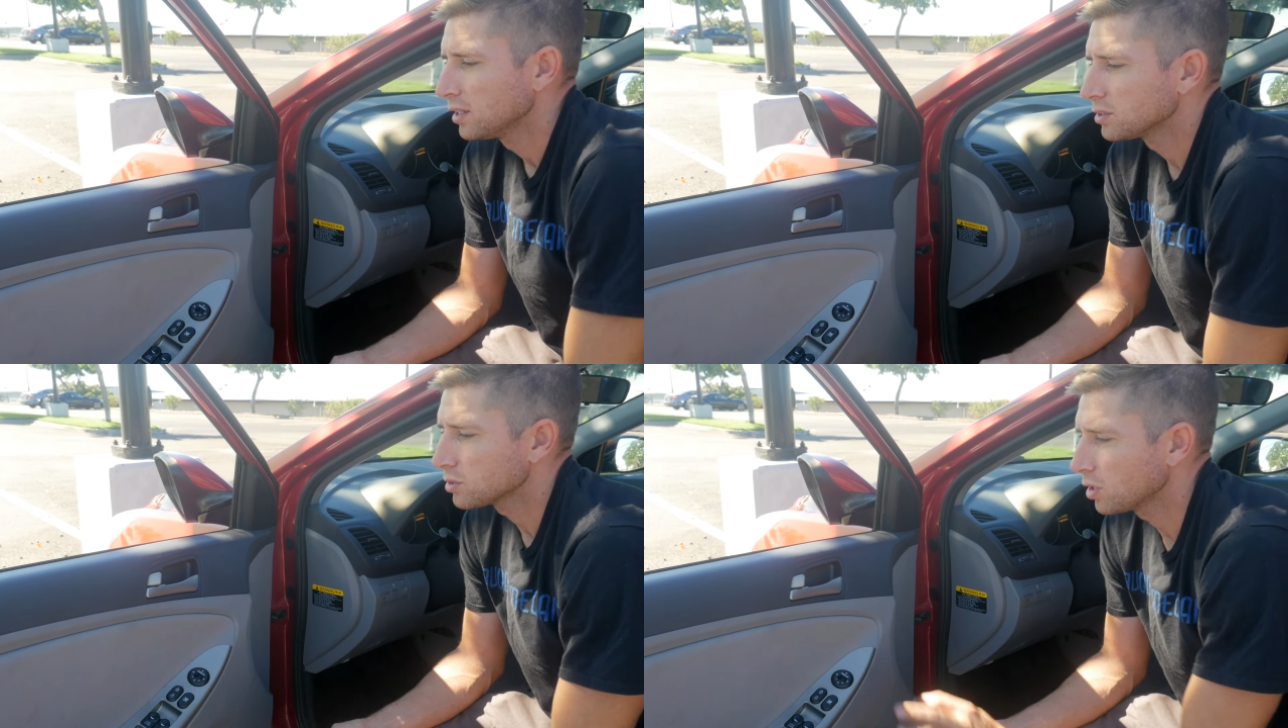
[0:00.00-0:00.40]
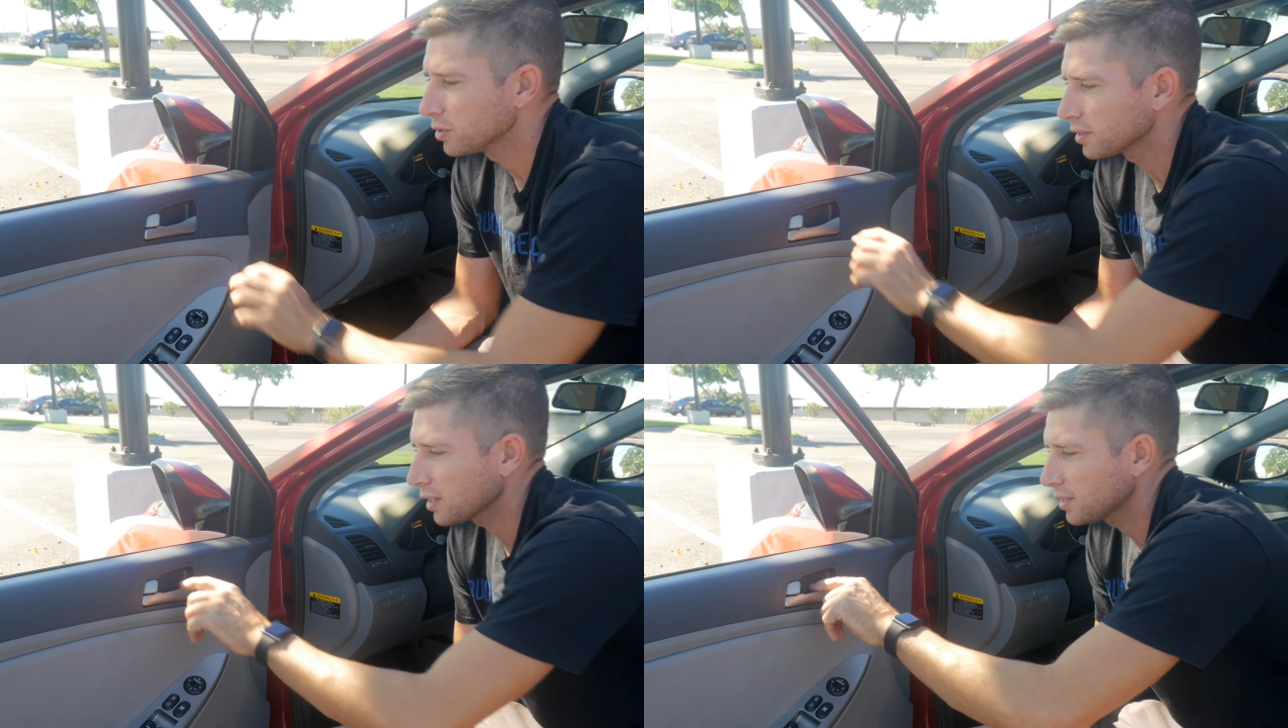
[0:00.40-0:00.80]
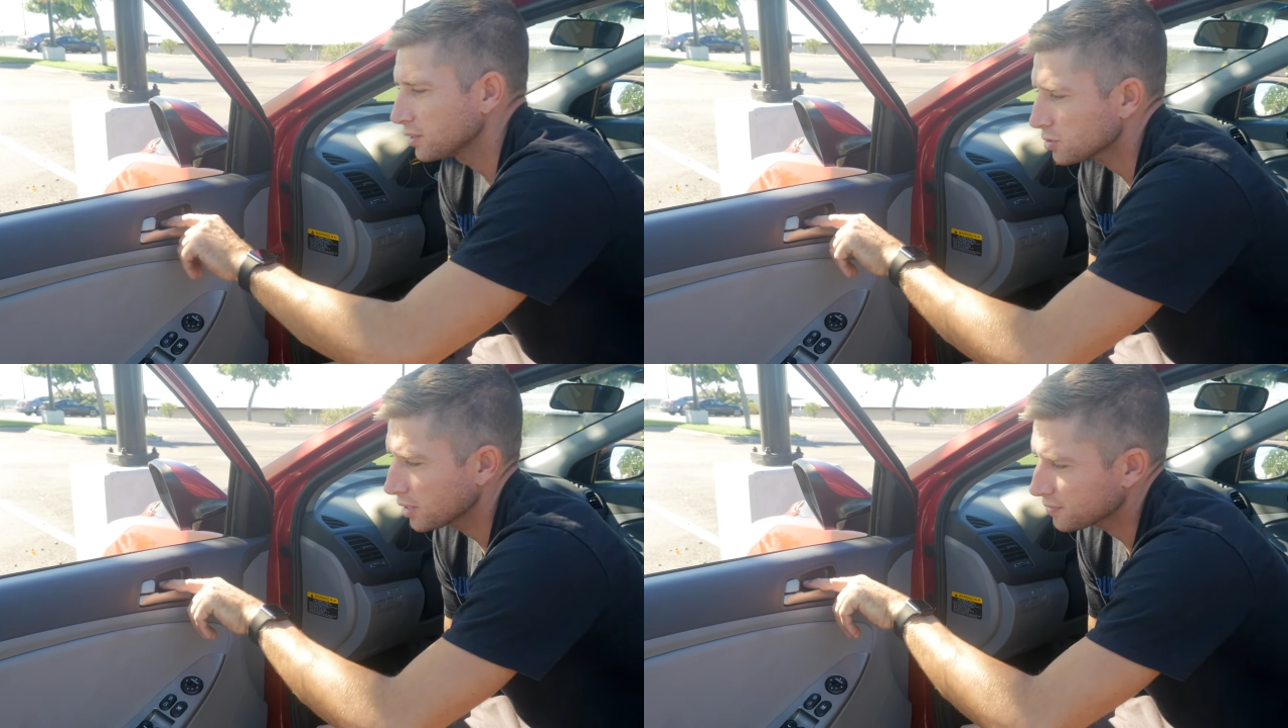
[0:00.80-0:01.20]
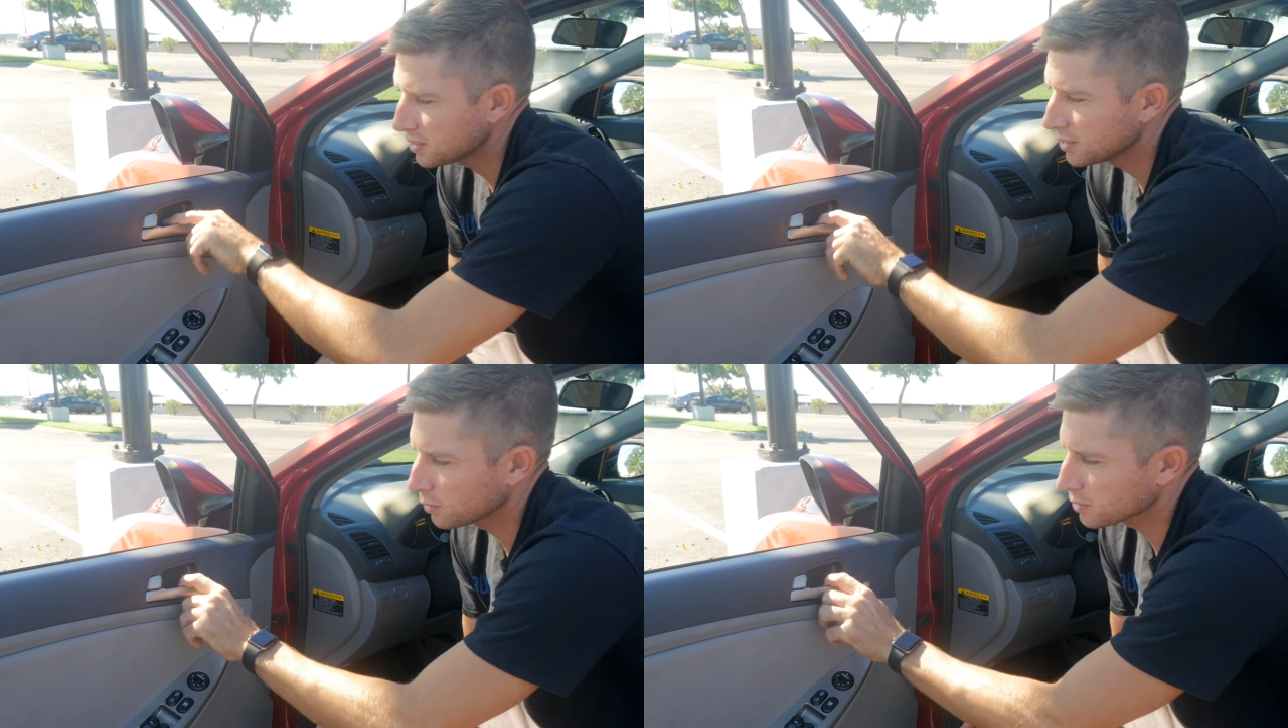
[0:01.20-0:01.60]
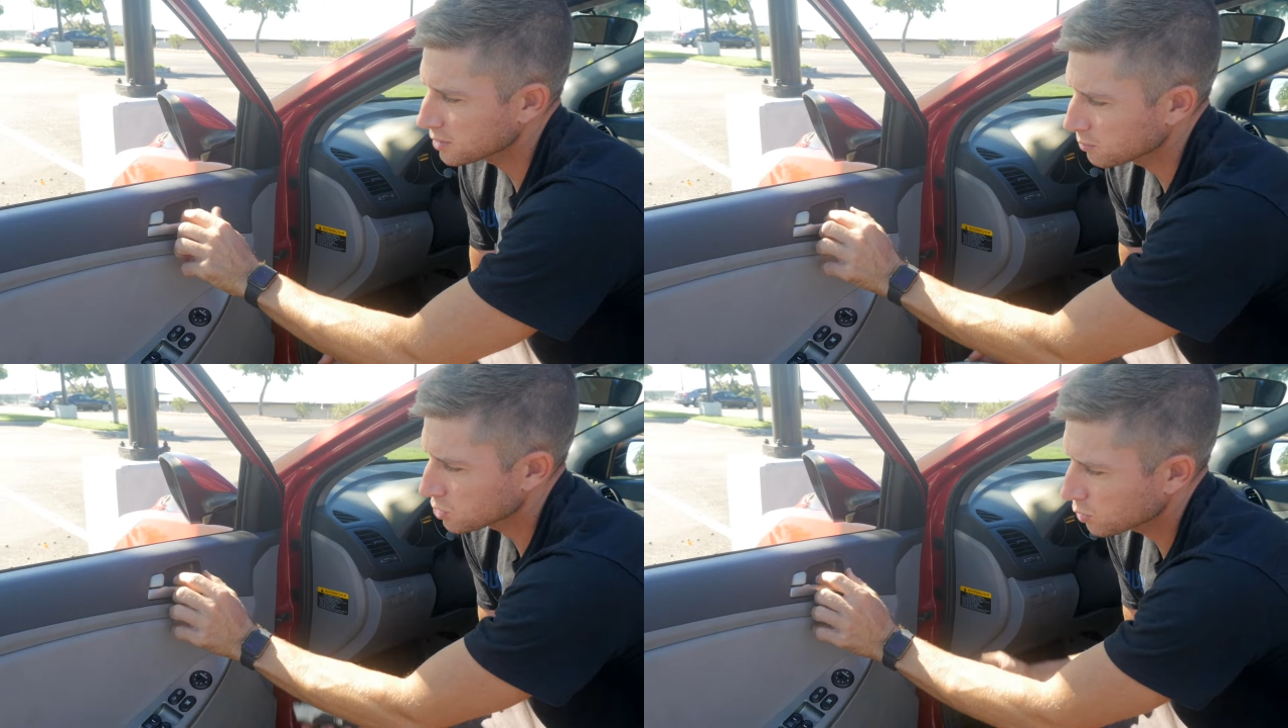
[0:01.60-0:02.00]
So you usually have to deal with
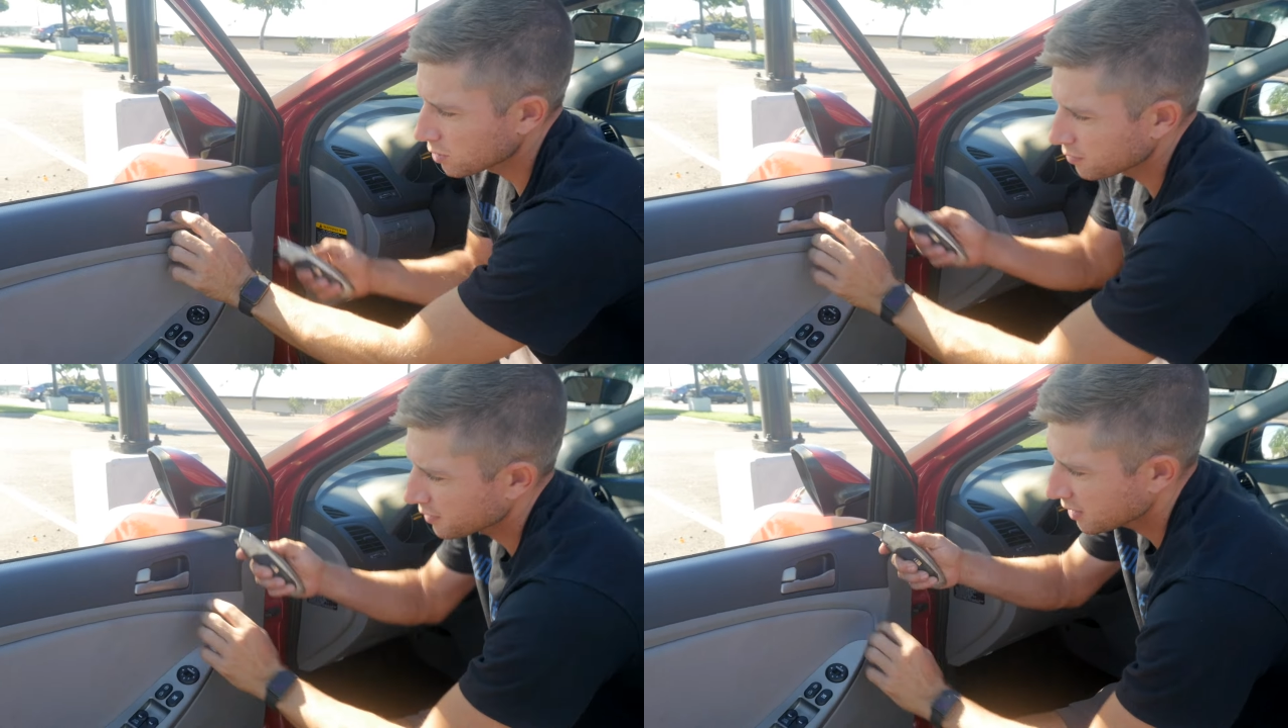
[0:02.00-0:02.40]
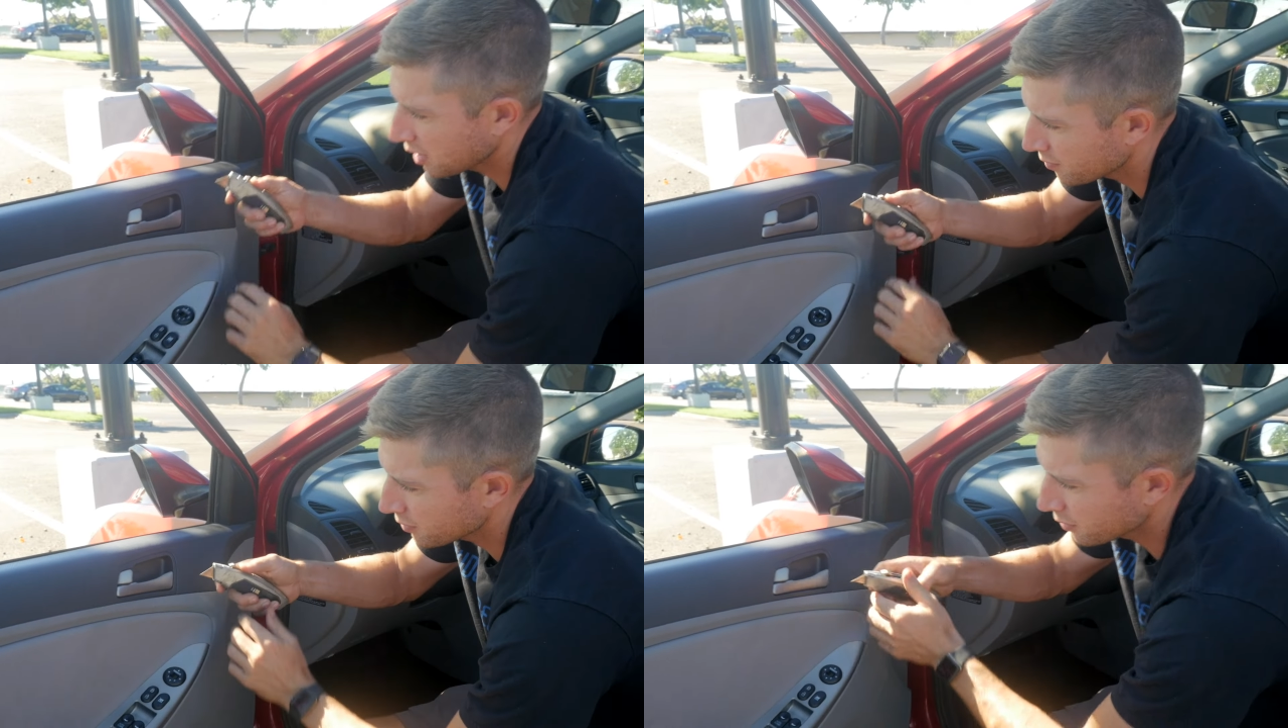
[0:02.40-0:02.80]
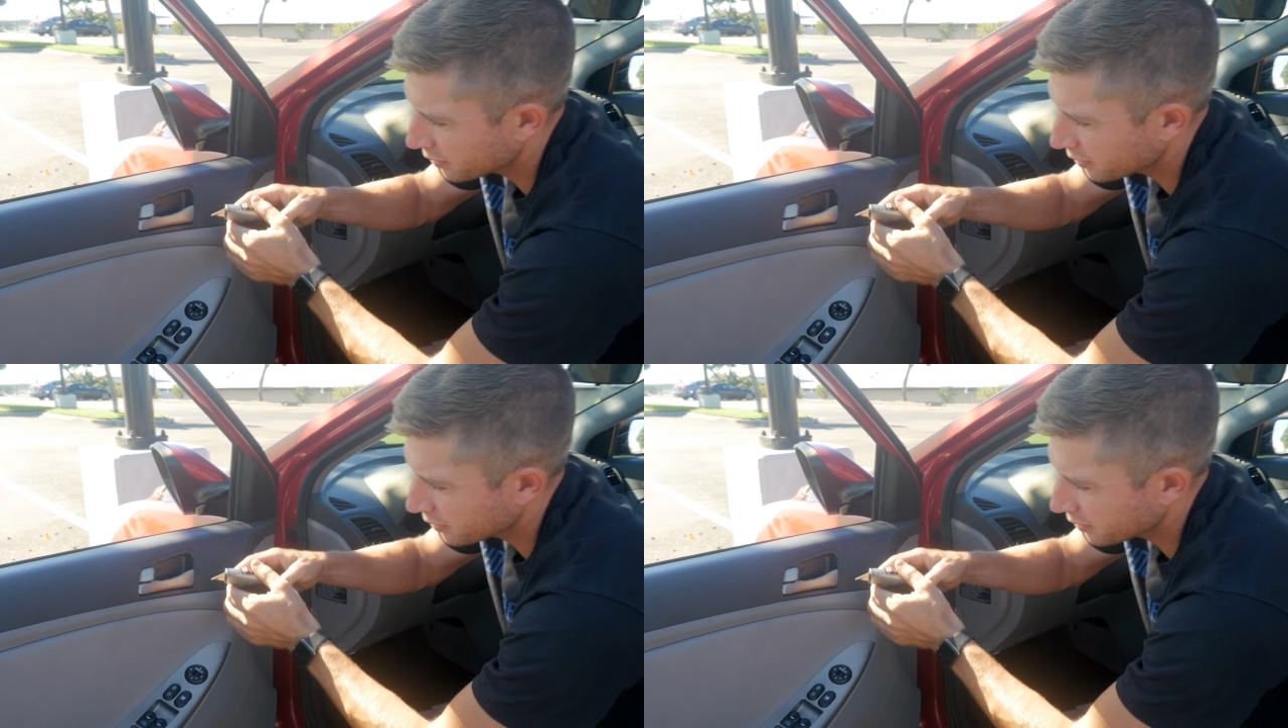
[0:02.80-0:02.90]
some sort of cover or